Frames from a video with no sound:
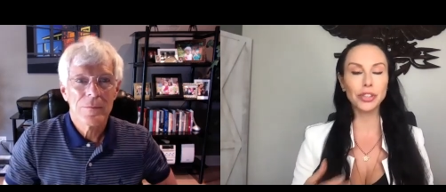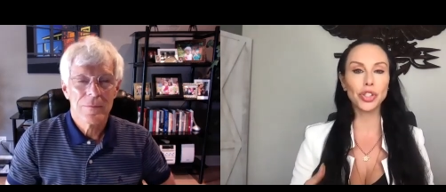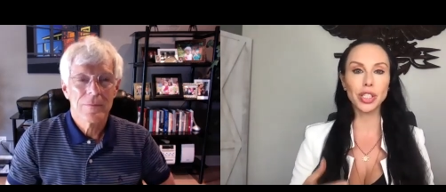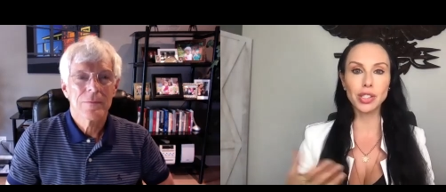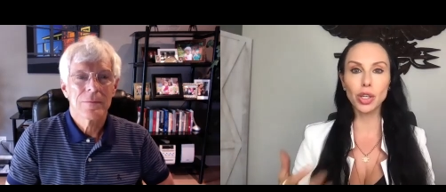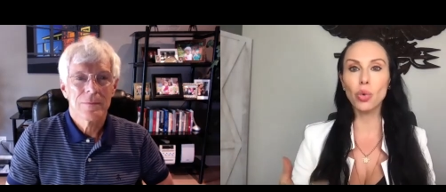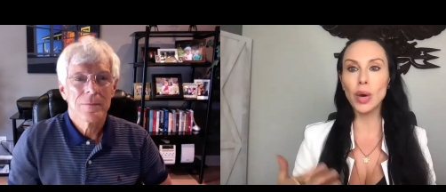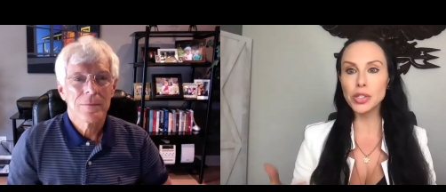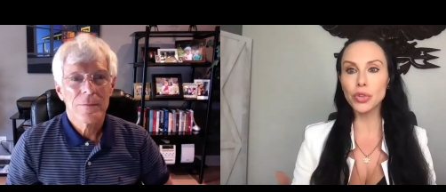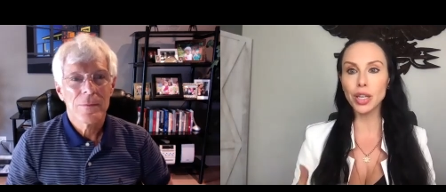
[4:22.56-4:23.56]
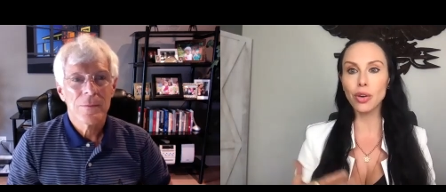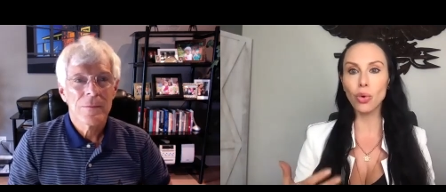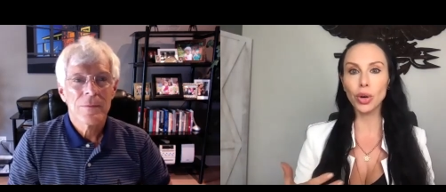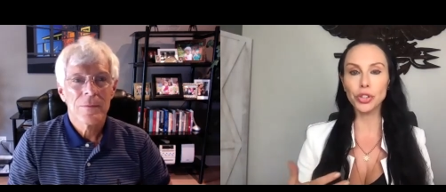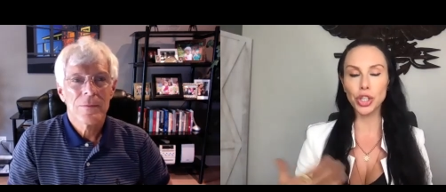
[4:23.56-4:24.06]
Speaker 1: actually sequestering
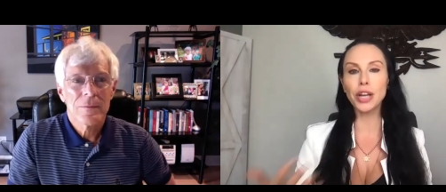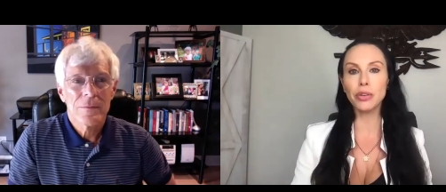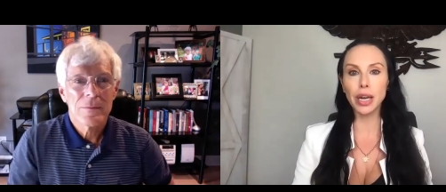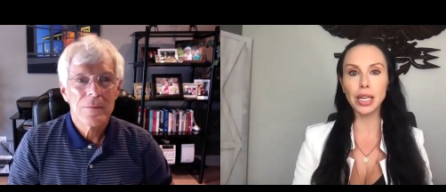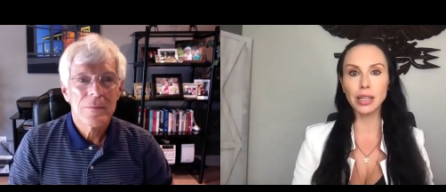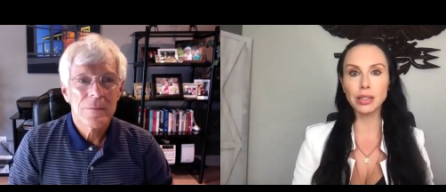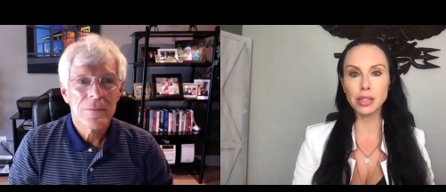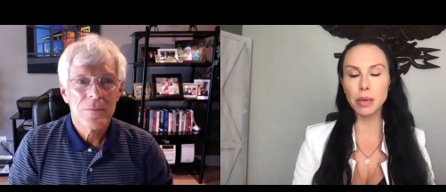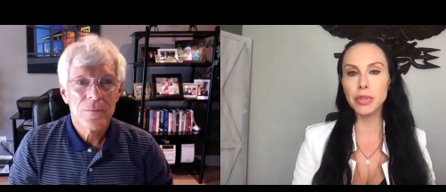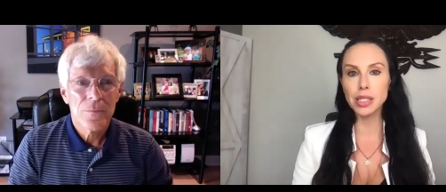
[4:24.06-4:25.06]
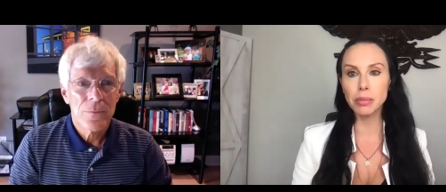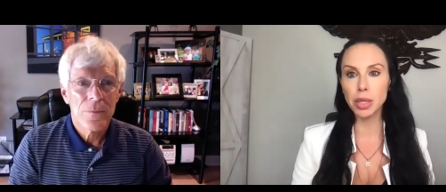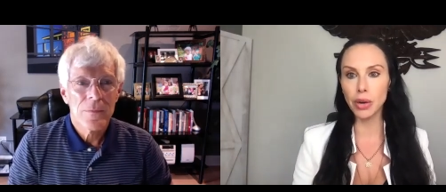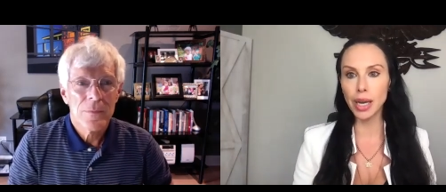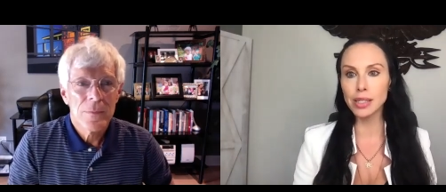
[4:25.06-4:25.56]
or generating some of these
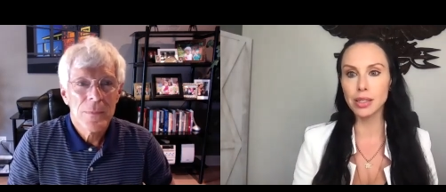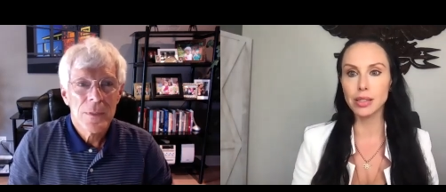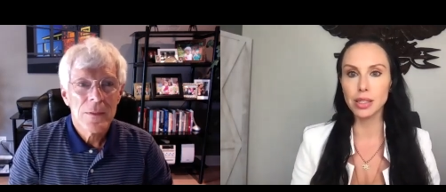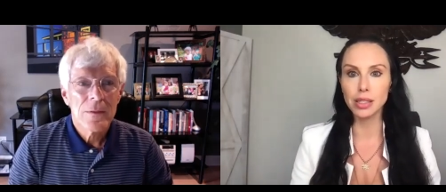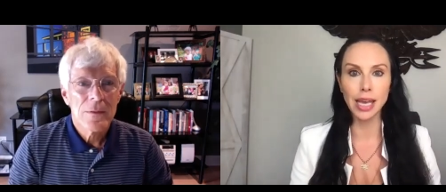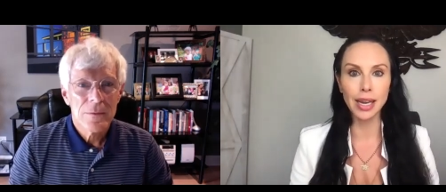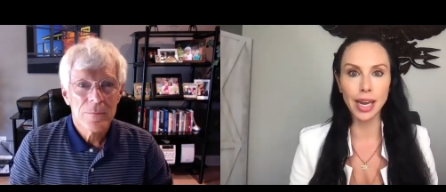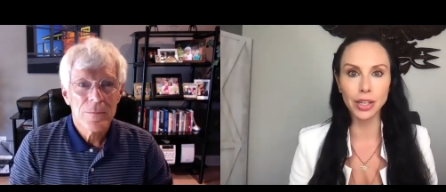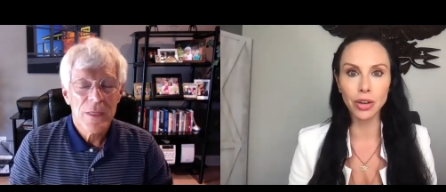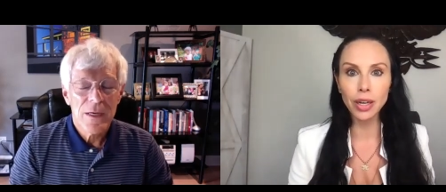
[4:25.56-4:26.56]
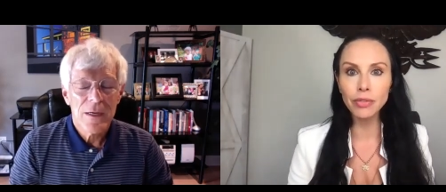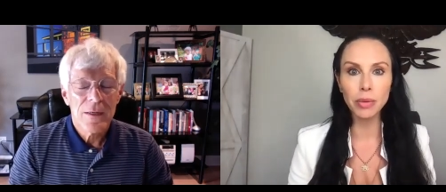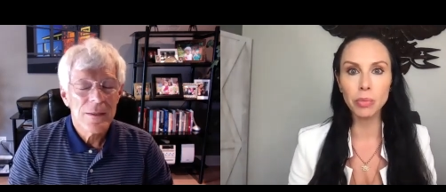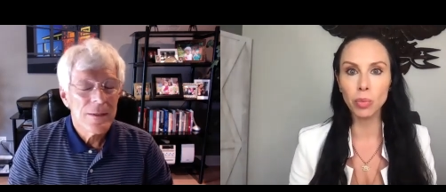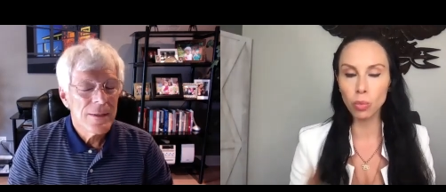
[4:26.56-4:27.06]
amino acids. Is that accurate
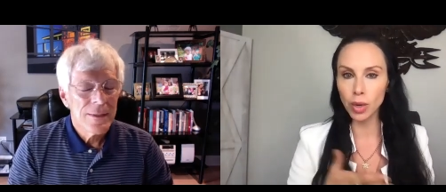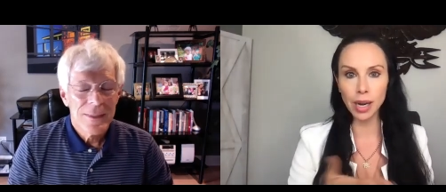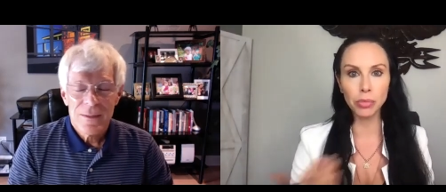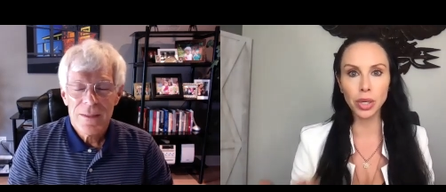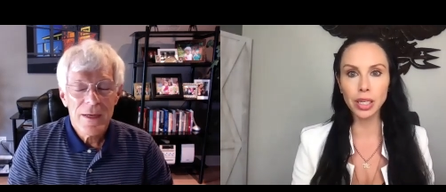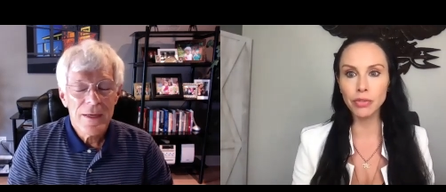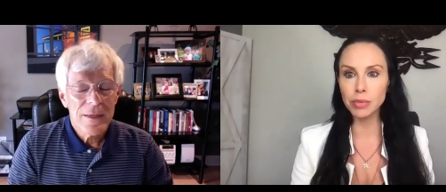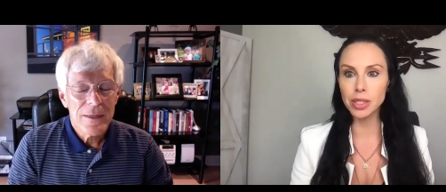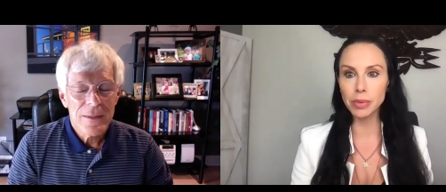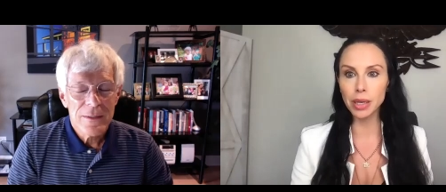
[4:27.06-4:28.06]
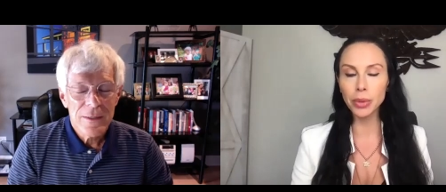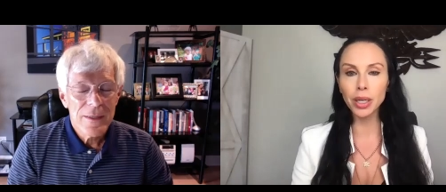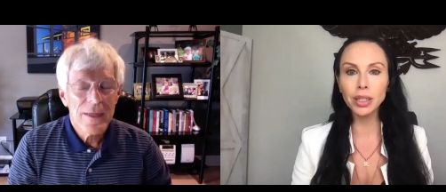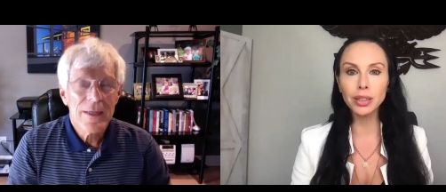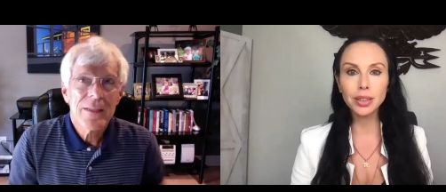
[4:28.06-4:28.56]
from what I'm it, reading from this? Yeah,
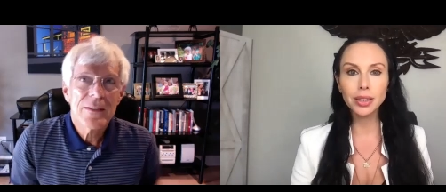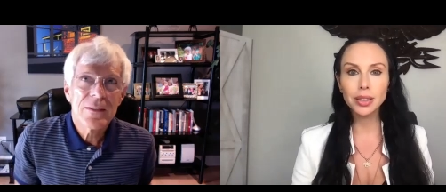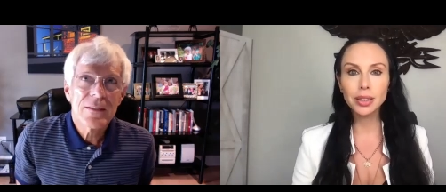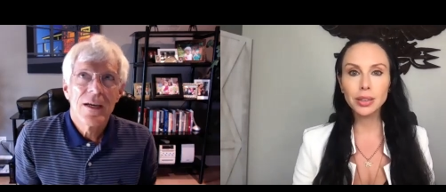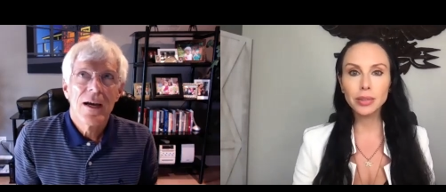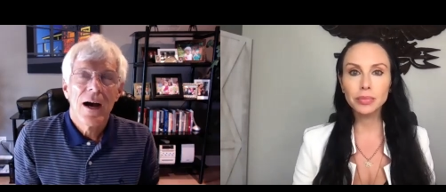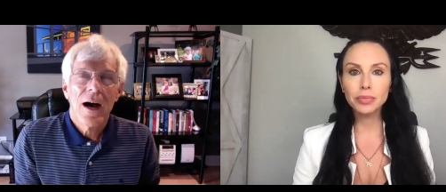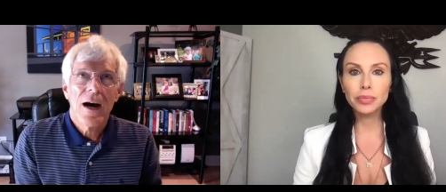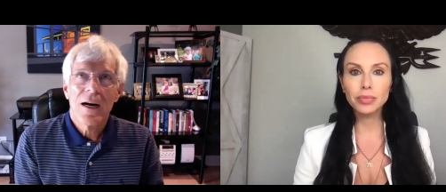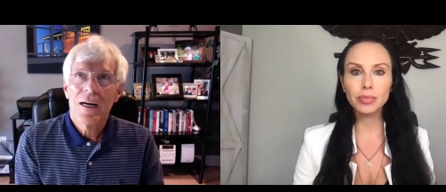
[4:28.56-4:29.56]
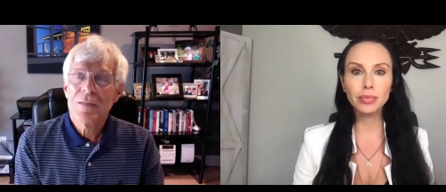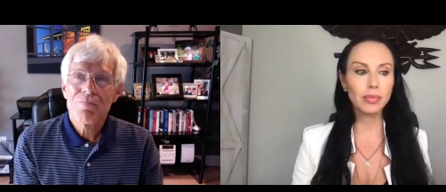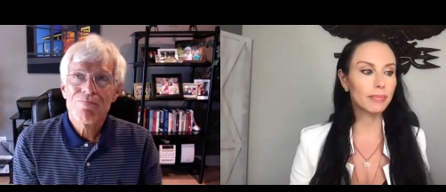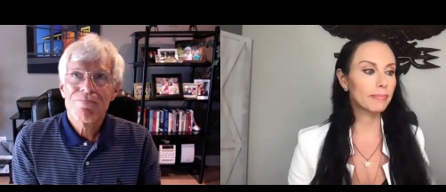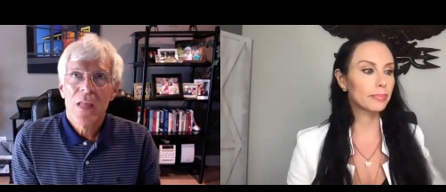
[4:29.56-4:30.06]
paper?
Speaker 2: it's um,
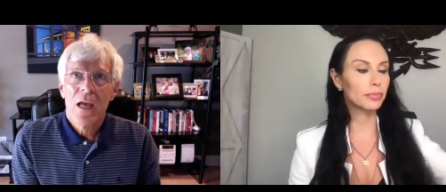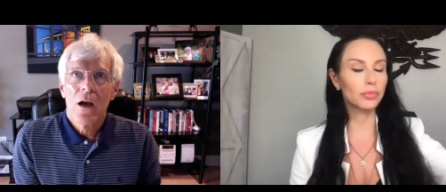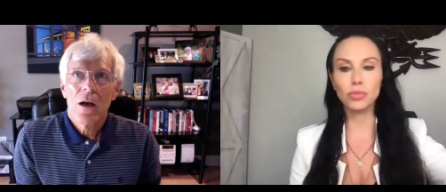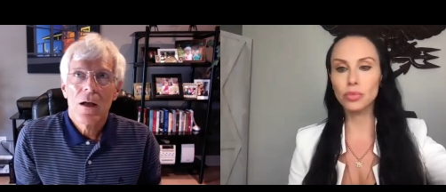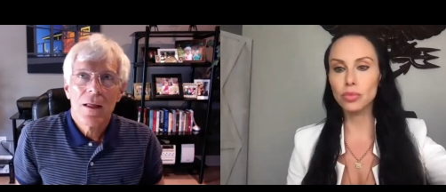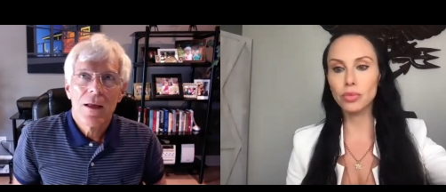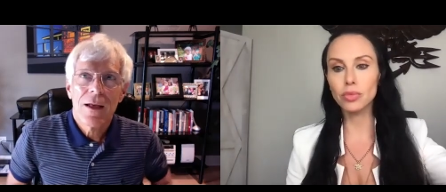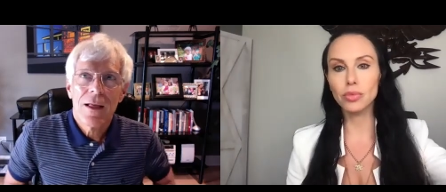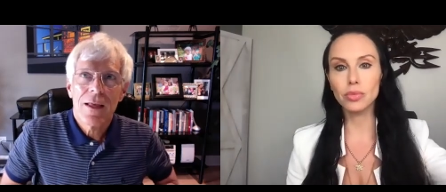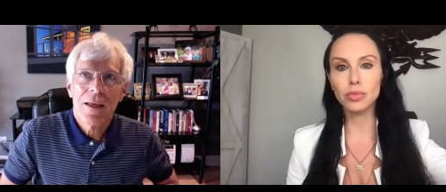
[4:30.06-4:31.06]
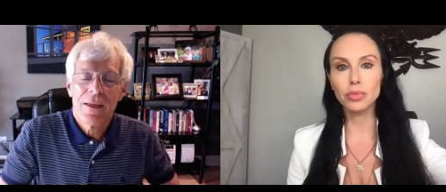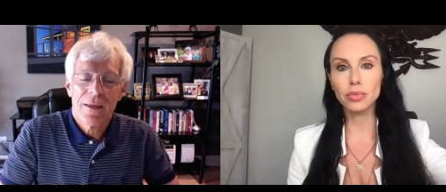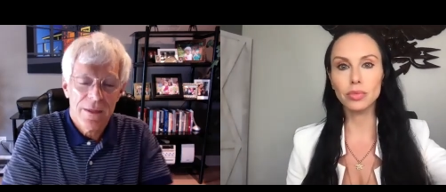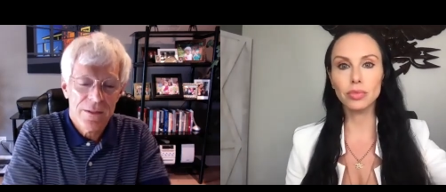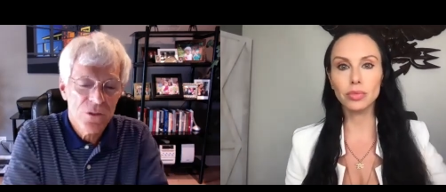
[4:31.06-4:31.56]

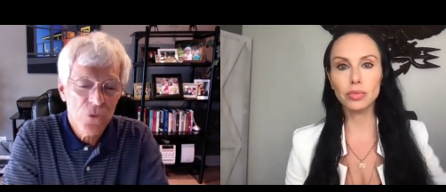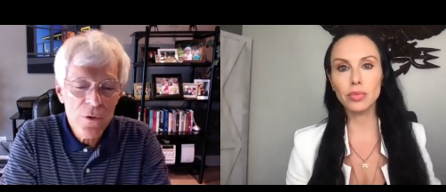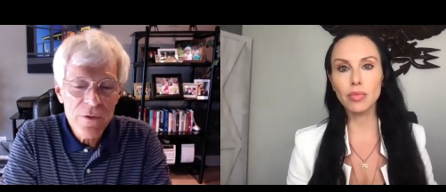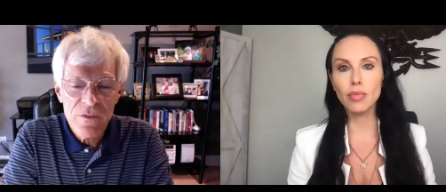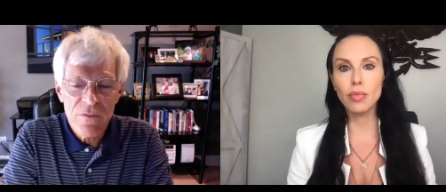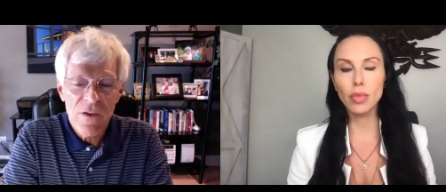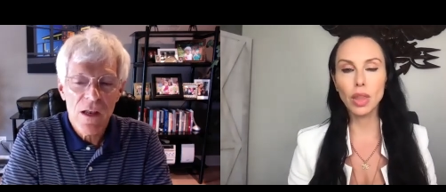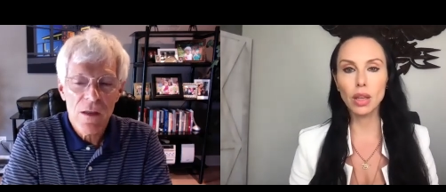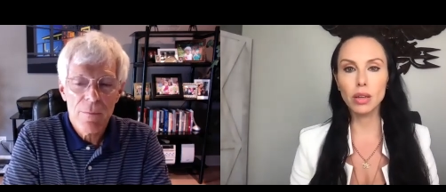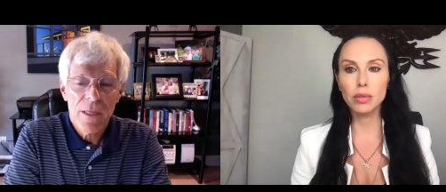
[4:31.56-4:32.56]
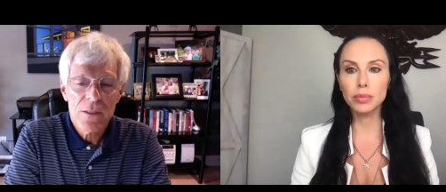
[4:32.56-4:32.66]
it's sort of developmental